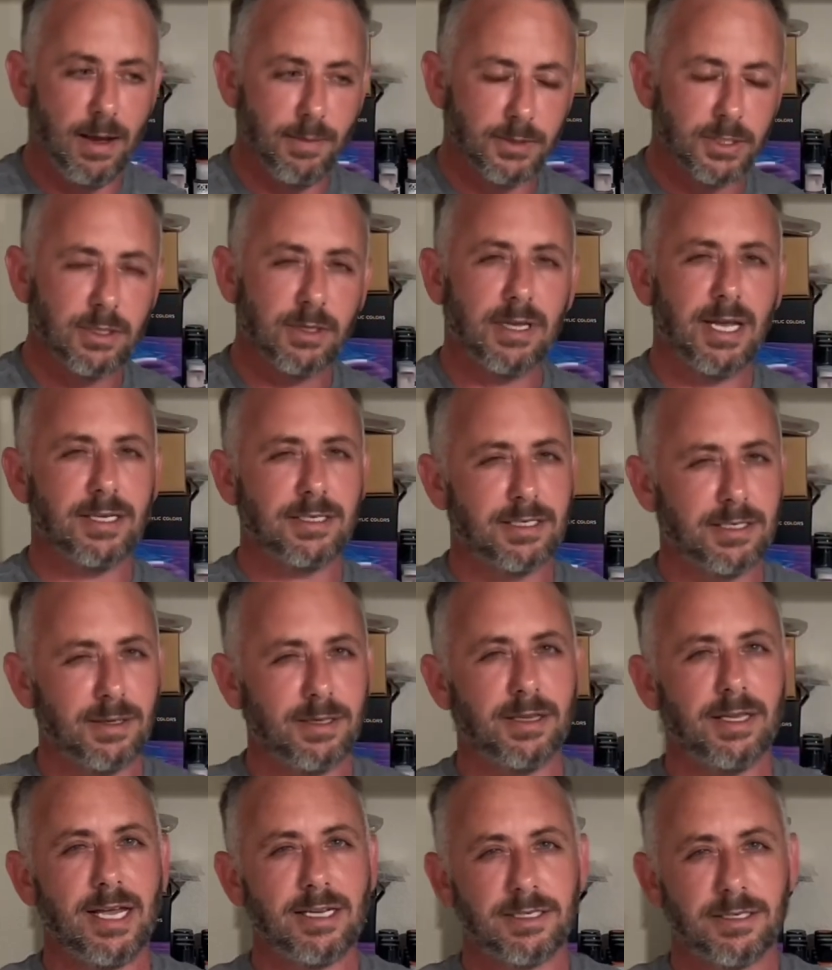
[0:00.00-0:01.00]
So that's
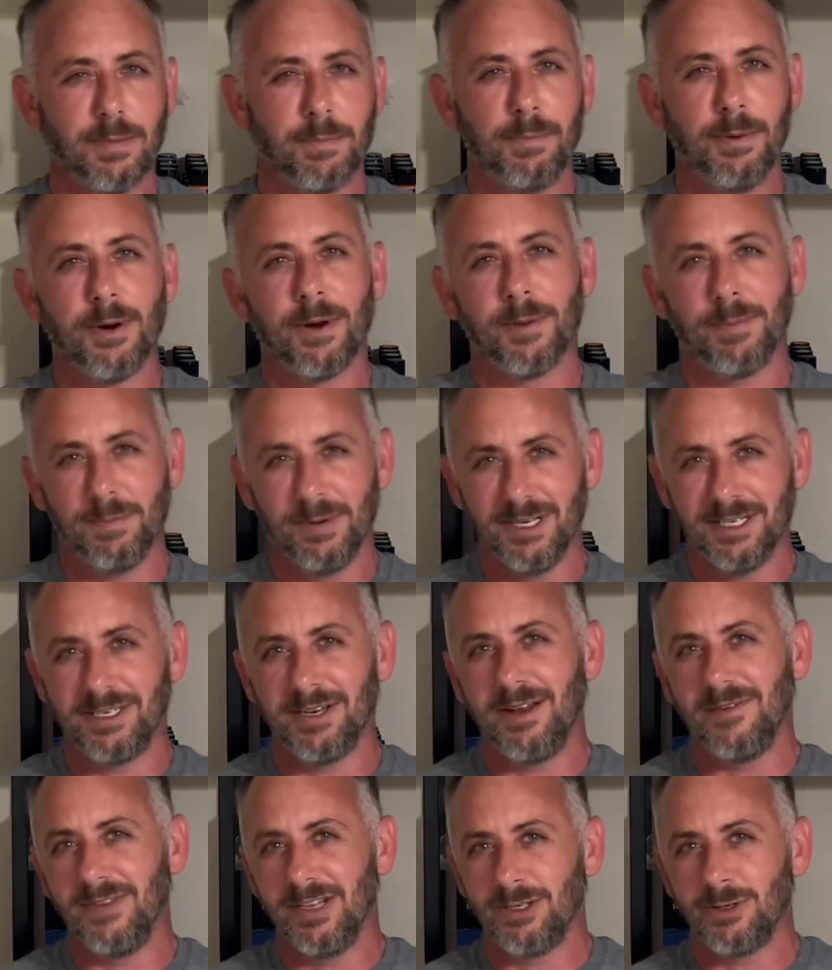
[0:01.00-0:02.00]
the purpose
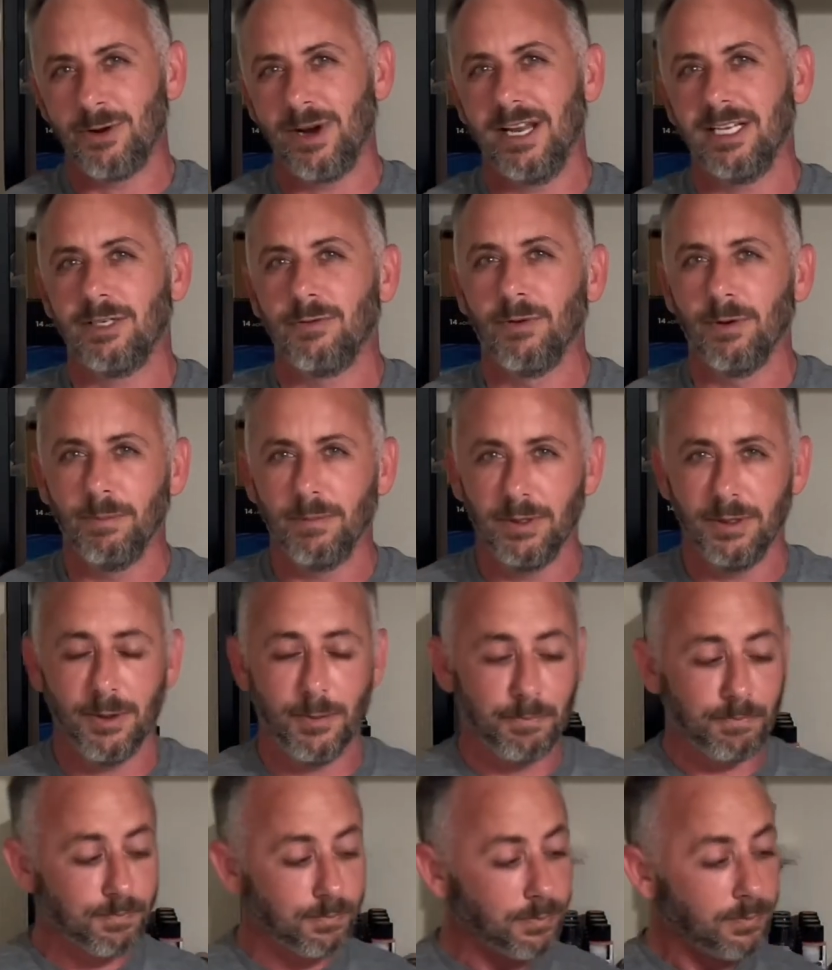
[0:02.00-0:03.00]
of the transfer
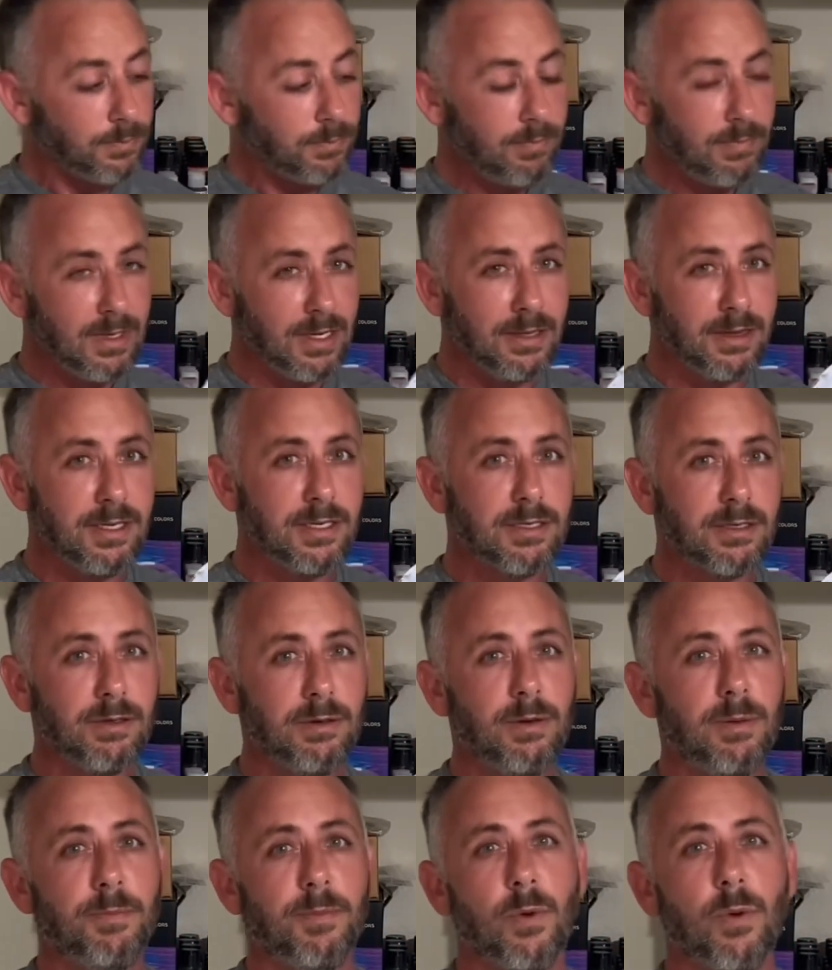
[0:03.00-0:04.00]
bloom. This
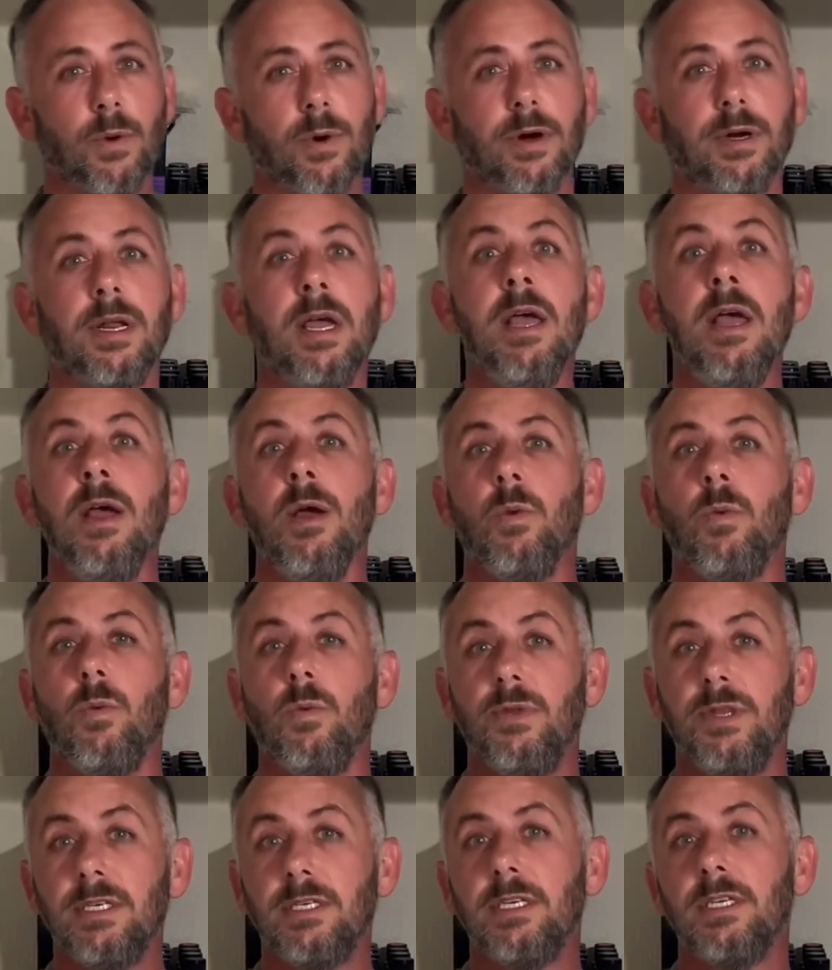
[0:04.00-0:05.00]
little board,
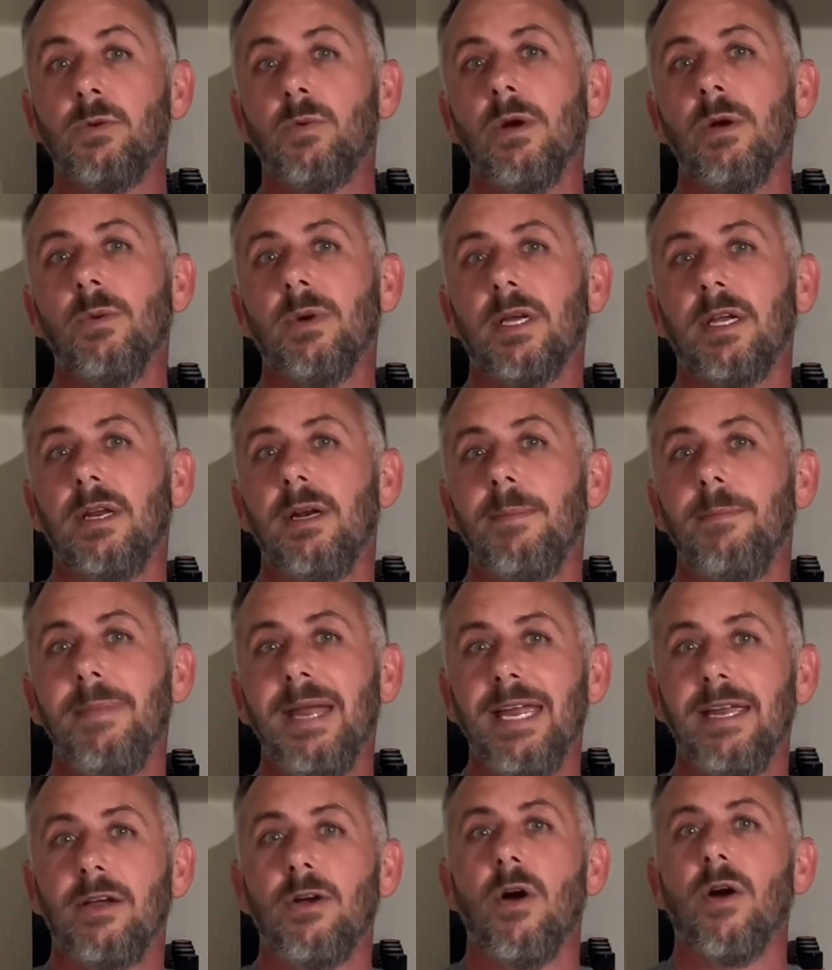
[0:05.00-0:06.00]
this is where we're going to
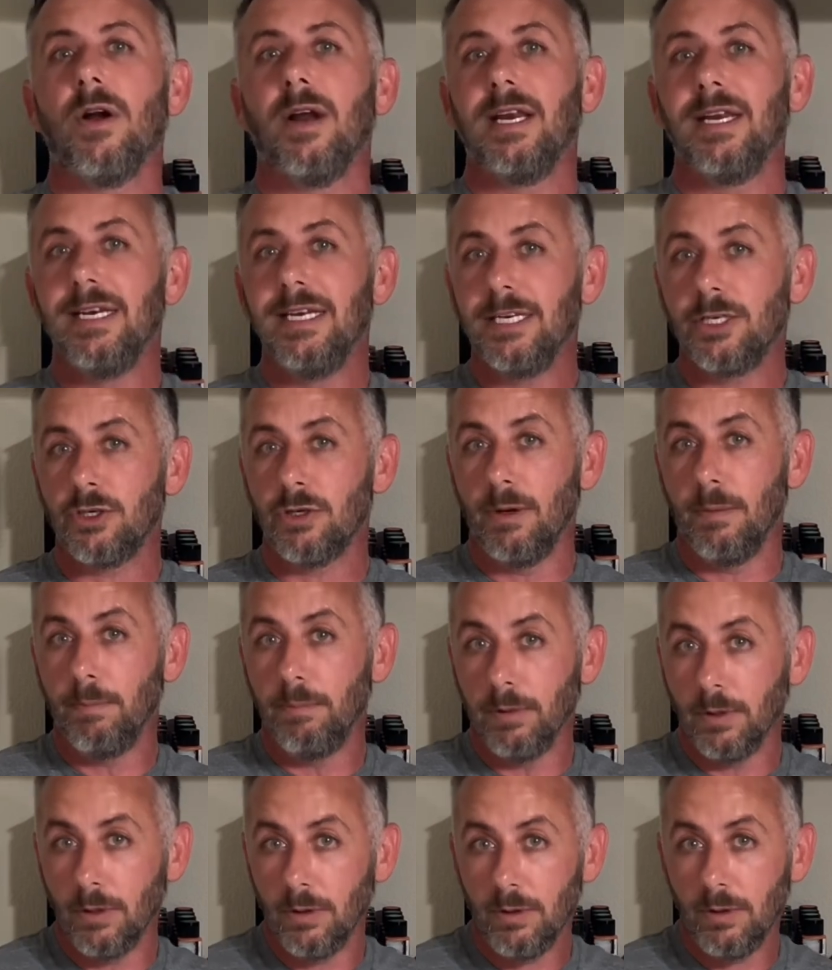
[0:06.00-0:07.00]
make our initial
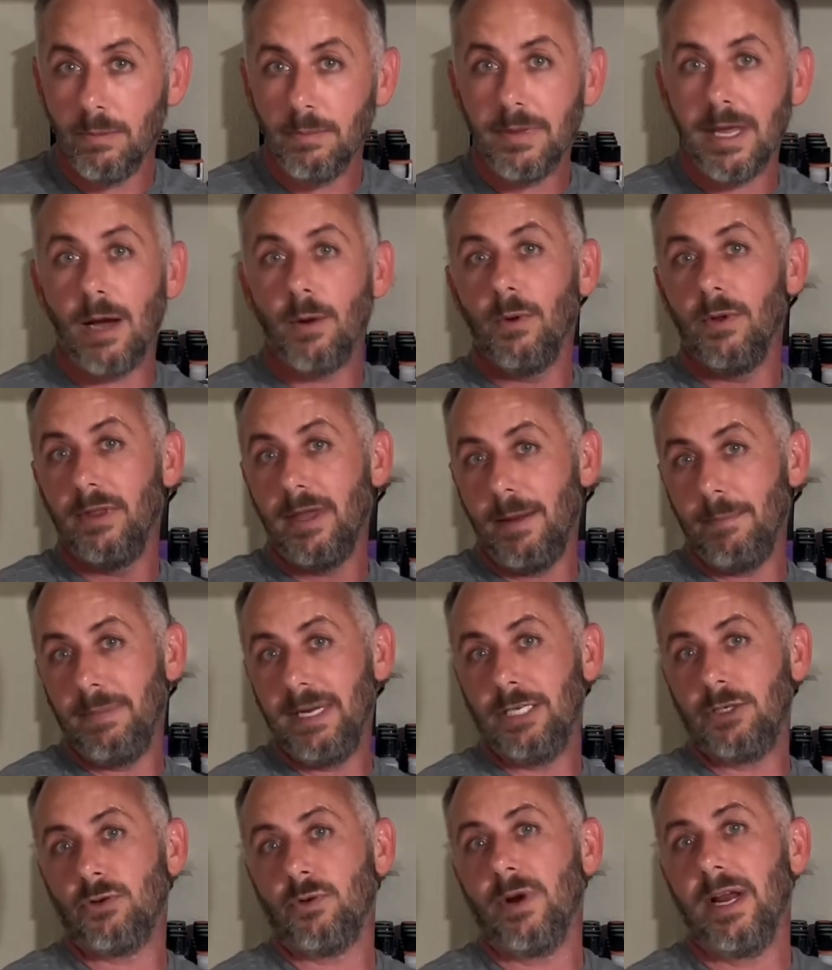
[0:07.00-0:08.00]
bloom that will then
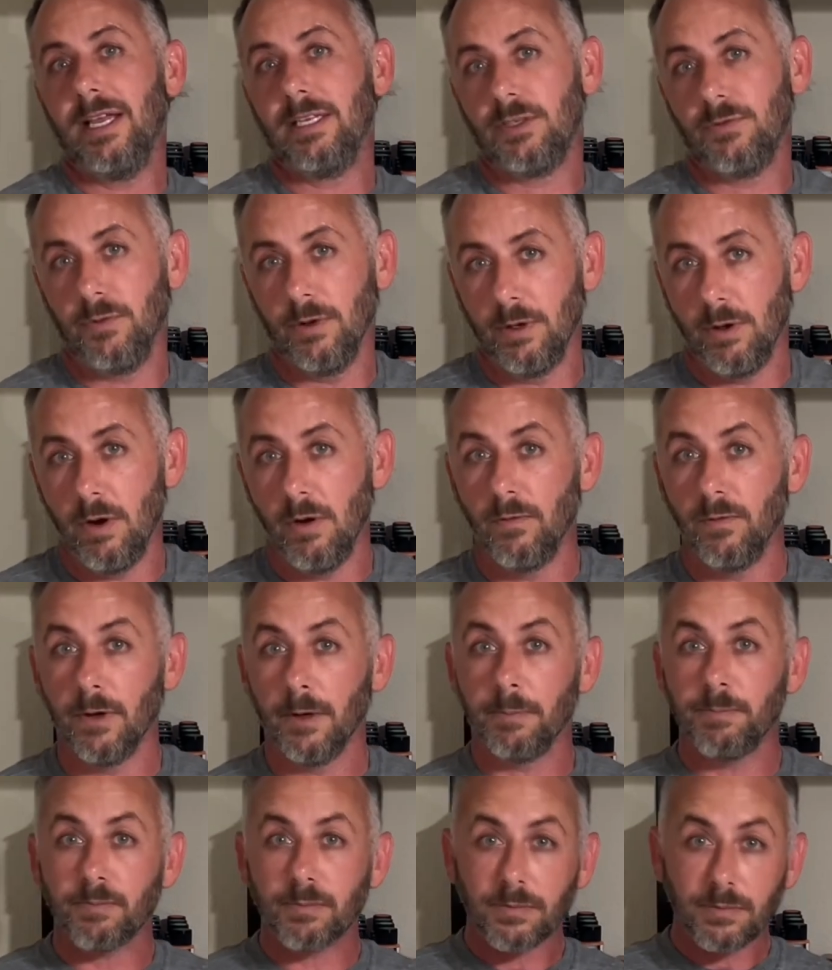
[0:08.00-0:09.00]
be transferred
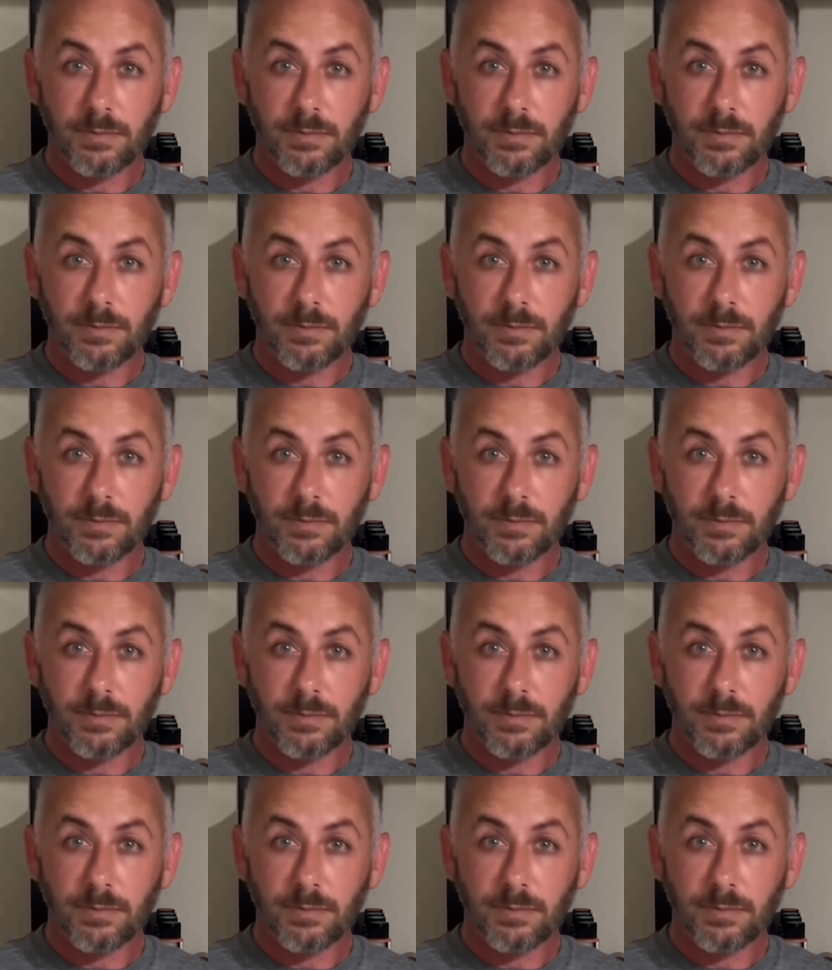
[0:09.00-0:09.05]
over.